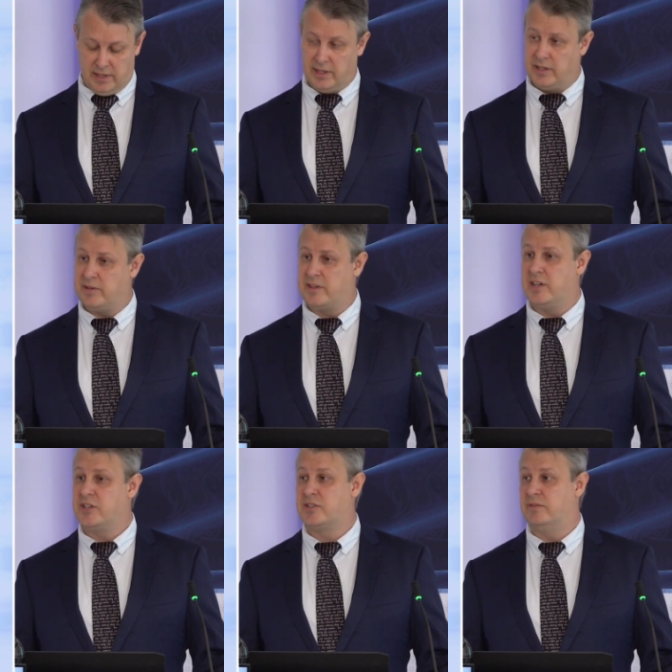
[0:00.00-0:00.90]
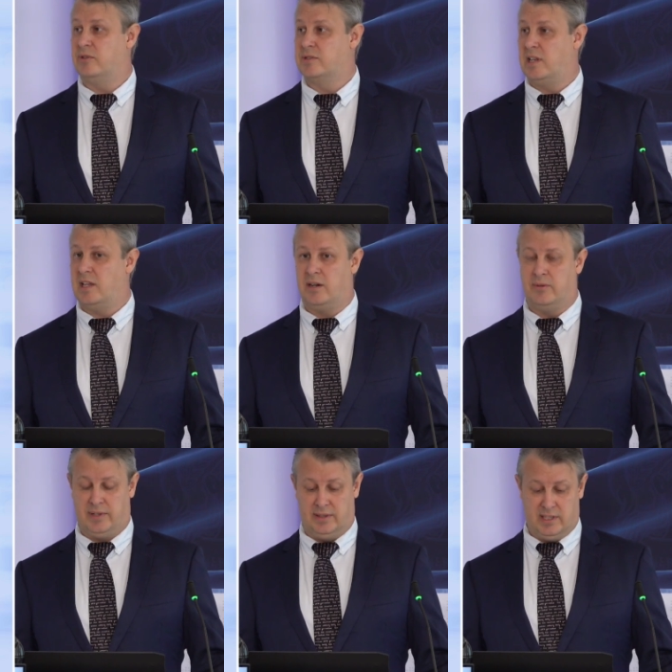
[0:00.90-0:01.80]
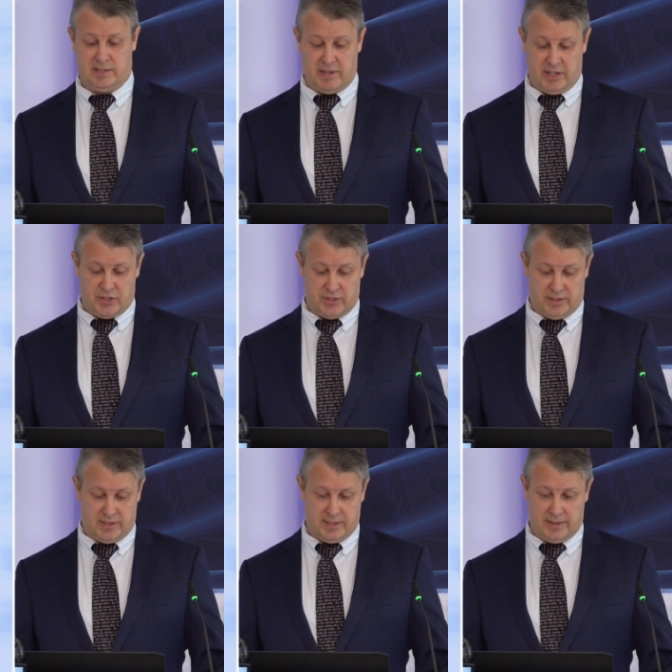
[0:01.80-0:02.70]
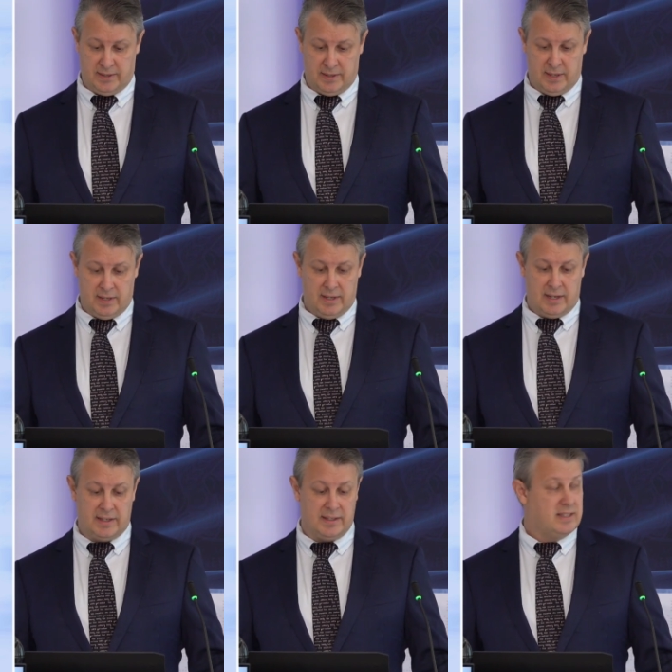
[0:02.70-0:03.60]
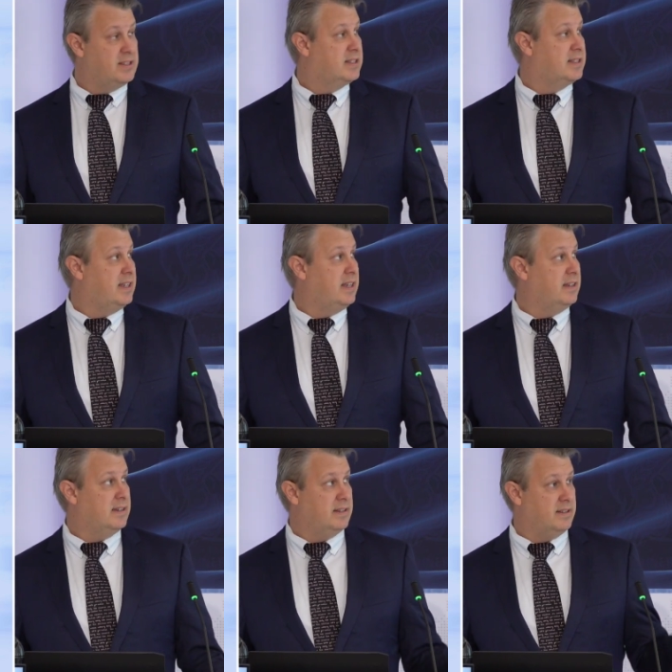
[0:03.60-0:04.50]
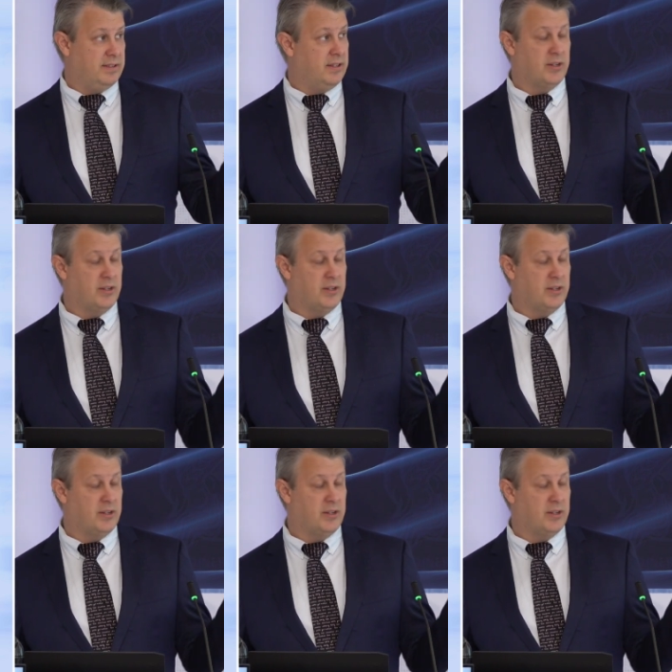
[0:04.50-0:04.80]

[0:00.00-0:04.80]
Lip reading: irradiation was allowed in these patients. And as you see, the